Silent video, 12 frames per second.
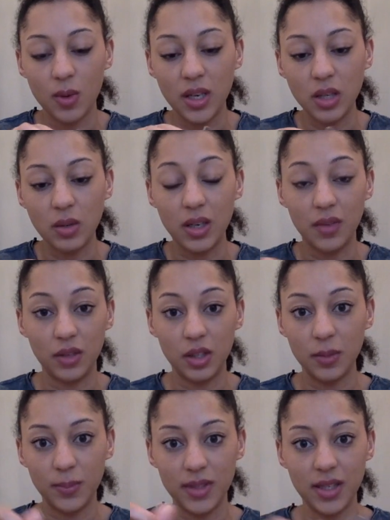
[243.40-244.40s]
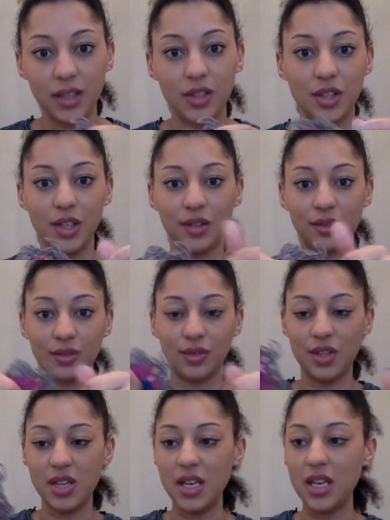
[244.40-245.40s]
when you lifted up a section,
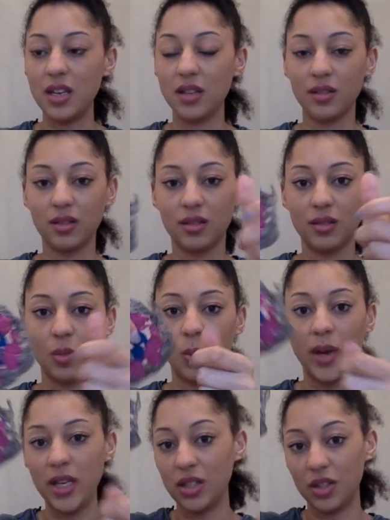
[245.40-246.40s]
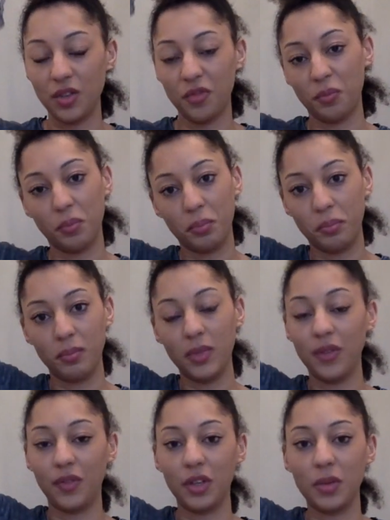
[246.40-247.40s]
the weight of
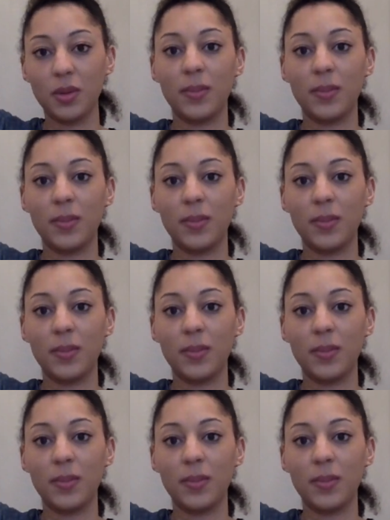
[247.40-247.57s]
lifting up the